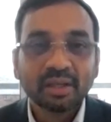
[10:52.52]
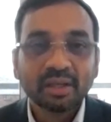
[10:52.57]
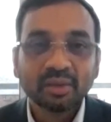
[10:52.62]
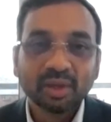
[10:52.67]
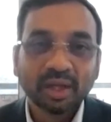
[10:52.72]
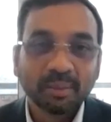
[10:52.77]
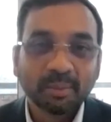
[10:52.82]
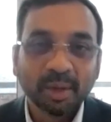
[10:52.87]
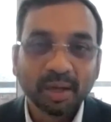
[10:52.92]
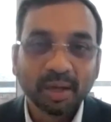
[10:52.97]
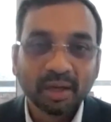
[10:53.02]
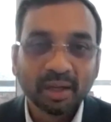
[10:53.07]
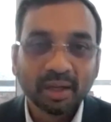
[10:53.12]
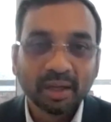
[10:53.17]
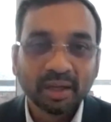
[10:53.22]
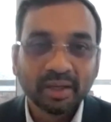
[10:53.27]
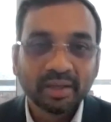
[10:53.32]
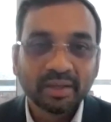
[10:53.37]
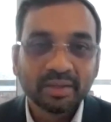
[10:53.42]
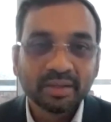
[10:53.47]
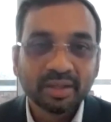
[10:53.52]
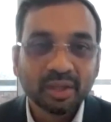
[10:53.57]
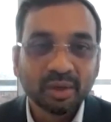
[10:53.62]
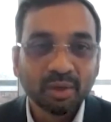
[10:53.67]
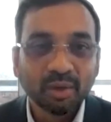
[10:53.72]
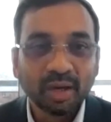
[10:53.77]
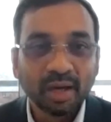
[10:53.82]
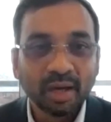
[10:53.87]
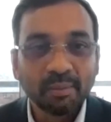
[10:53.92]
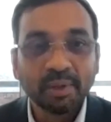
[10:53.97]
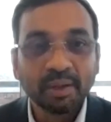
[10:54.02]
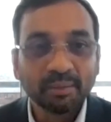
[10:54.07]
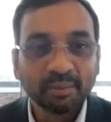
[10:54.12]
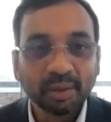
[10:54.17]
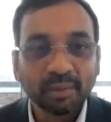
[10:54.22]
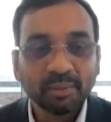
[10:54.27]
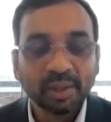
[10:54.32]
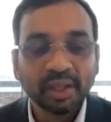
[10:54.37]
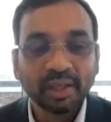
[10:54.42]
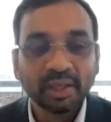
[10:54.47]
to democratize zero carbon
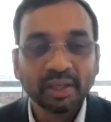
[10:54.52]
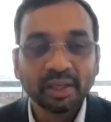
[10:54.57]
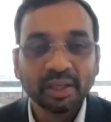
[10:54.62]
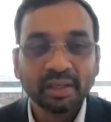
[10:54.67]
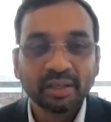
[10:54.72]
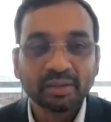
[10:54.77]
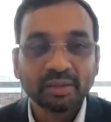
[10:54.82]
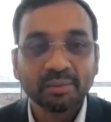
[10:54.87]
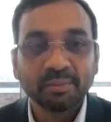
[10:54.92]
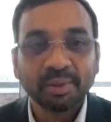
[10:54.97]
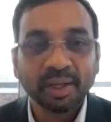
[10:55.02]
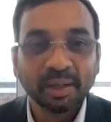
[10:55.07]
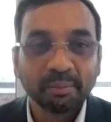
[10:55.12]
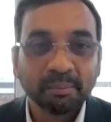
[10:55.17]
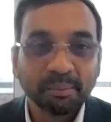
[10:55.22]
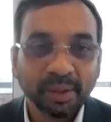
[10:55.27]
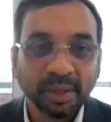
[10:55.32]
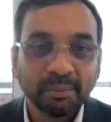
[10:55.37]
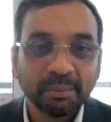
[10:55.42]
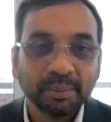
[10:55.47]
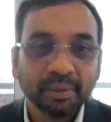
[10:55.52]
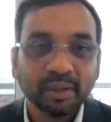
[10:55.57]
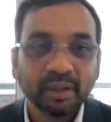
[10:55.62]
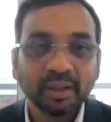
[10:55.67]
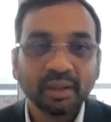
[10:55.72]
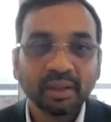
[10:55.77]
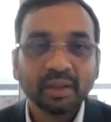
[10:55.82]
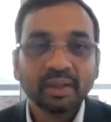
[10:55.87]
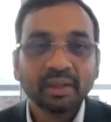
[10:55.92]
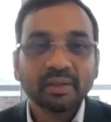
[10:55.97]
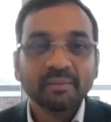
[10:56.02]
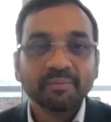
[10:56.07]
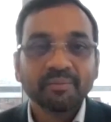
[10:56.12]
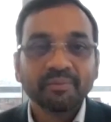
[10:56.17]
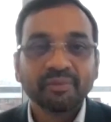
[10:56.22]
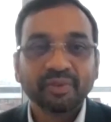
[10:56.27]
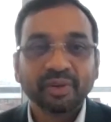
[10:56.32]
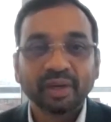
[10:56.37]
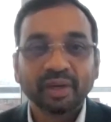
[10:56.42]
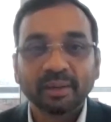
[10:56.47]
mobility, is to bring people
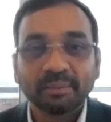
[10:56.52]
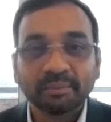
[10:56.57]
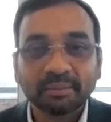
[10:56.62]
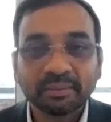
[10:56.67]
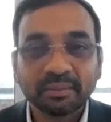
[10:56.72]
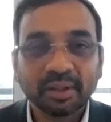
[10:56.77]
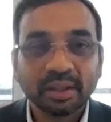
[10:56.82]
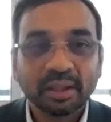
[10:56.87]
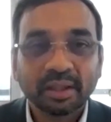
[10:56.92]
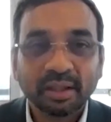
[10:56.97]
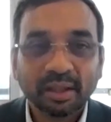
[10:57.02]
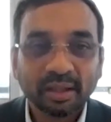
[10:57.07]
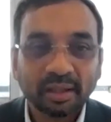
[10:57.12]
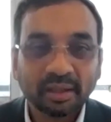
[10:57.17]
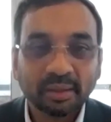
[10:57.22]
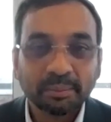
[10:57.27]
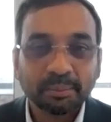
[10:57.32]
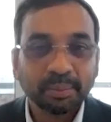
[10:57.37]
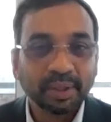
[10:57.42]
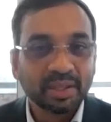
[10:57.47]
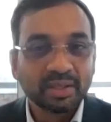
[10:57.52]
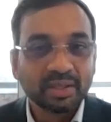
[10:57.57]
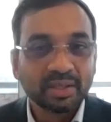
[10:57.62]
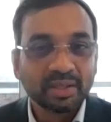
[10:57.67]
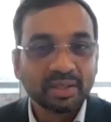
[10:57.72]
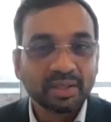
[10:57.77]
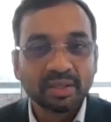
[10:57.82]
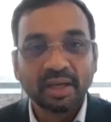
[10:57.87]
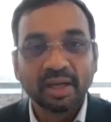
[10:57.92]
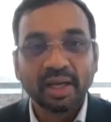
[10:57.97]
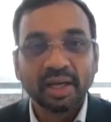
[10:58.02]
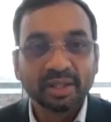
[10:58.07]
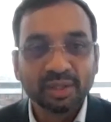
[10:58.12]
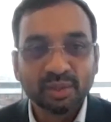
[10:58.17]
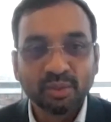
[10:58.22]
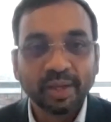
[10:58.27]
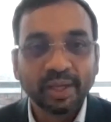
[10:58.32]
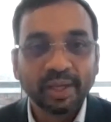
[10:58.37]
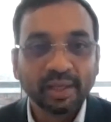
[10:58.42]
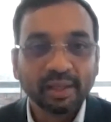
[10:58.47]
from personalized
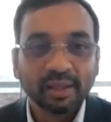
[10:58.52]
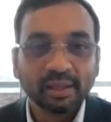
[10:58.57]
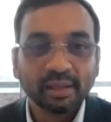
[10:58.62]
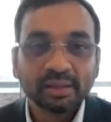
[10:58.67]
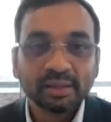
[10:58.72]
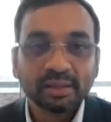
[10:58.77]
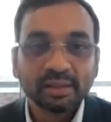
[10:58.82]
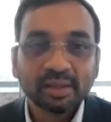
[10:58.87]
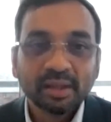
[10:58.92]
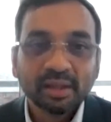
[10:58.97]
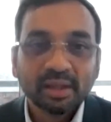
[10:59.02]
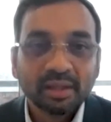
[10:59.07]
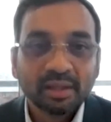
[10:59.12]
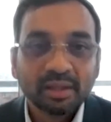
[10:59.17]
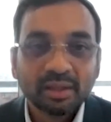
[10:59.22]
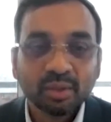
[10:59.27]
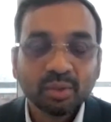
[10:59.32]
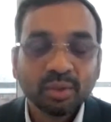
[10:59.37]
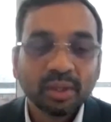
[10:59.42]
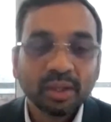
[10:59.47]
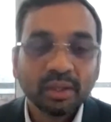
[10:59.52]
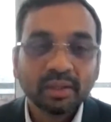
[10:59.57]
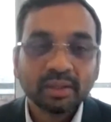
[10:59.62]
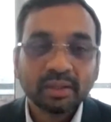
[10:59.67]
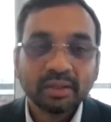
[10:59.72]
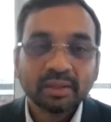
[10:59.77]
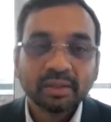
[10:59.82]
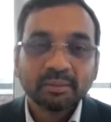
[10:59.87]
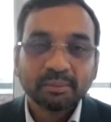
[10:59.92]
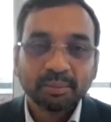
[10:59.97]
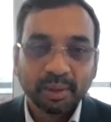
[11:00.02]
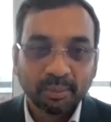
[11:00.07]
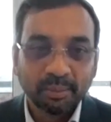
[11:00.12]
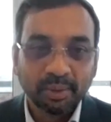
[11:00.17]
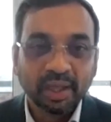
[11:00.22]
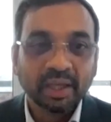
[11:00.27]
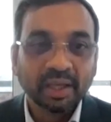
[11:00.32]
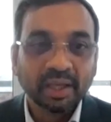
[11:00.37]
vehicles to a public